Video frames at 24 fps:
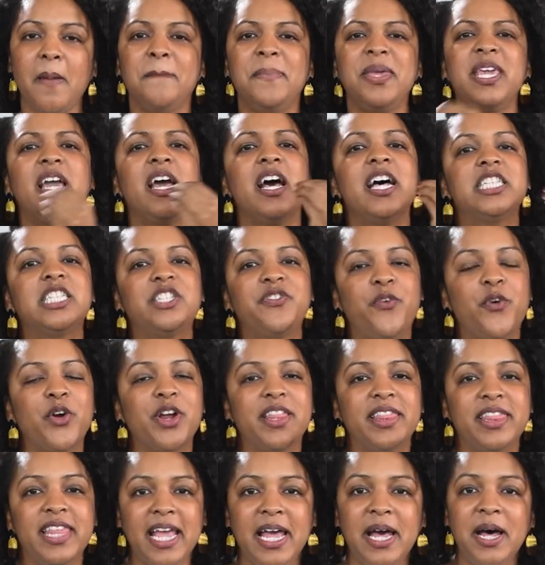because for
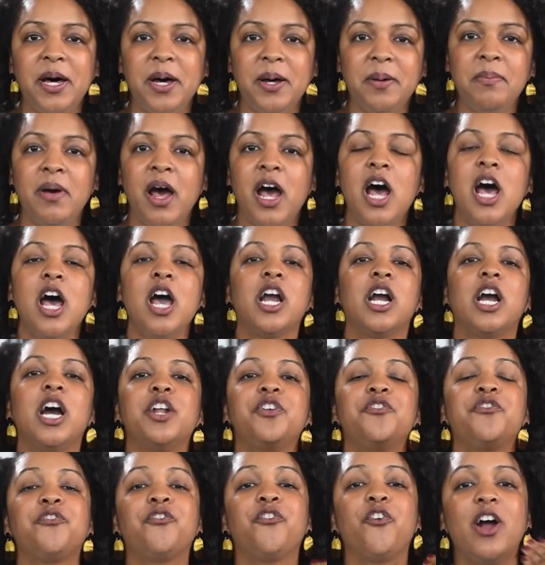them,
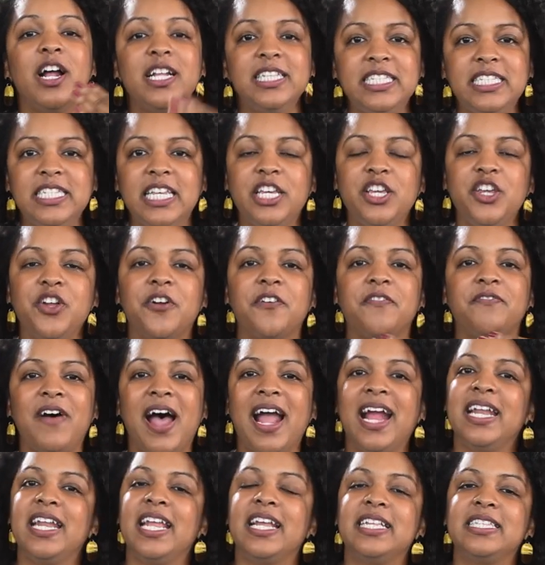confronting your
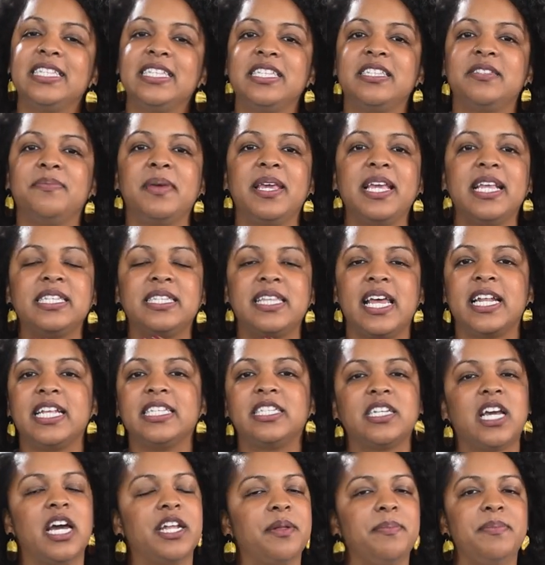finances means that
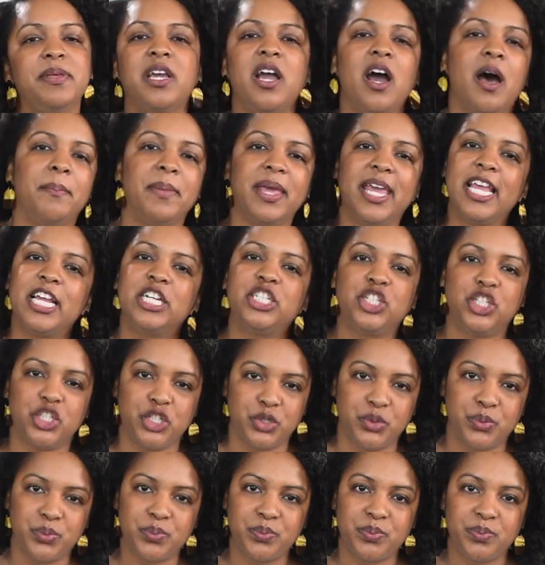it's going to become an
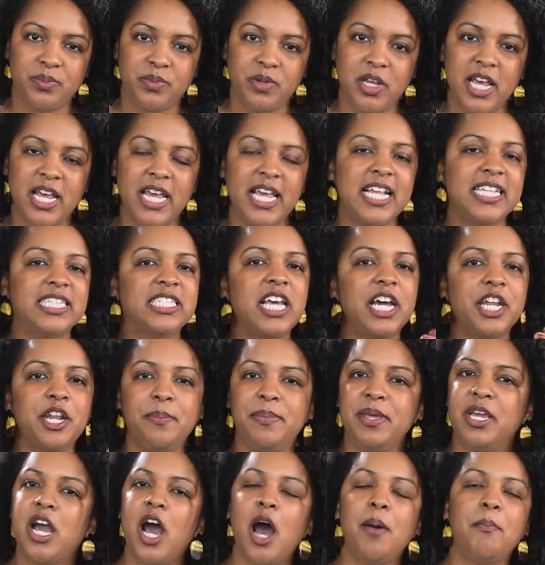issue. It's going to
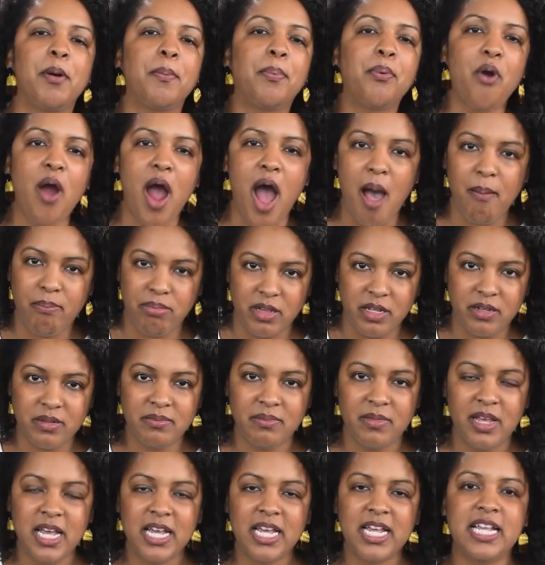become a
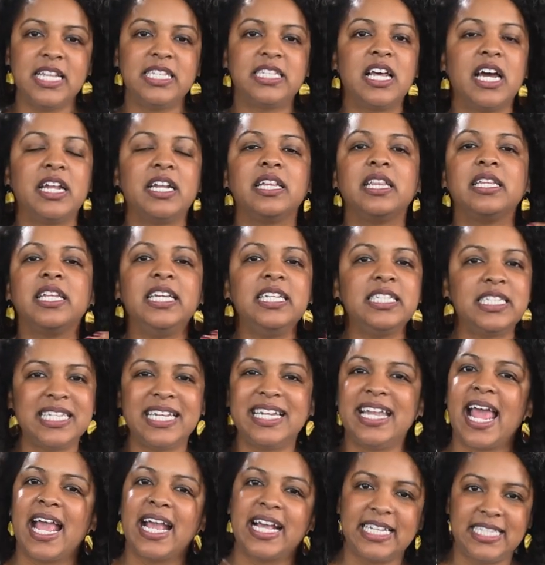problem. It's going to lead to
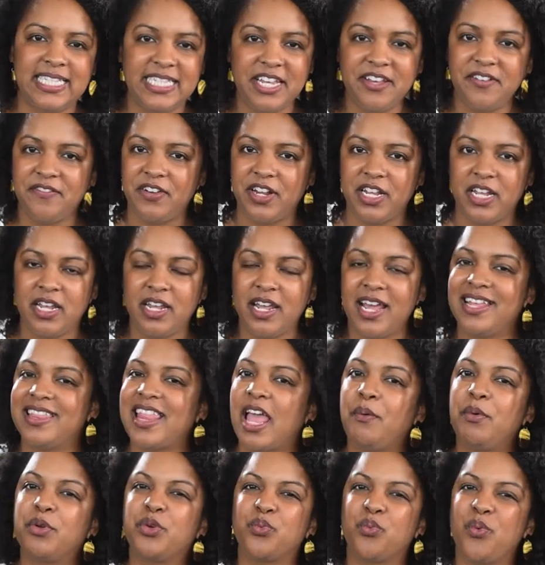negativity, and
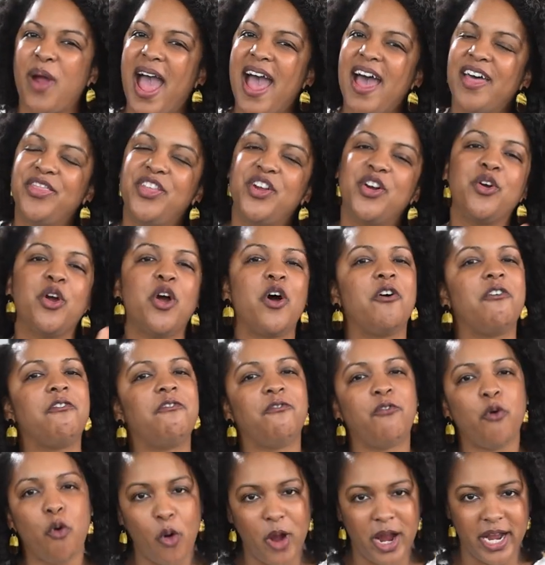they would rather
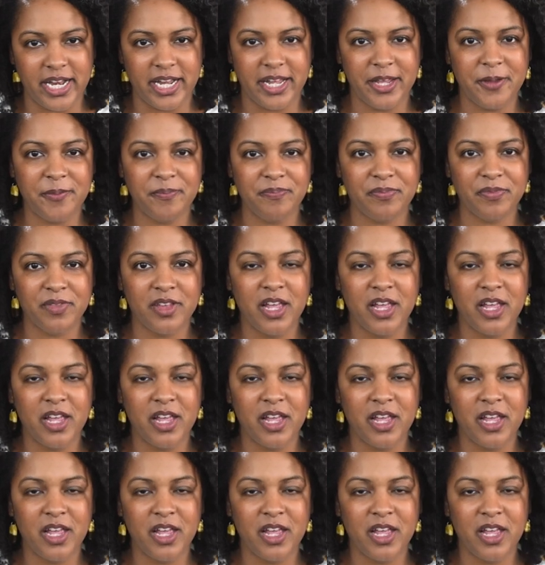avoid it.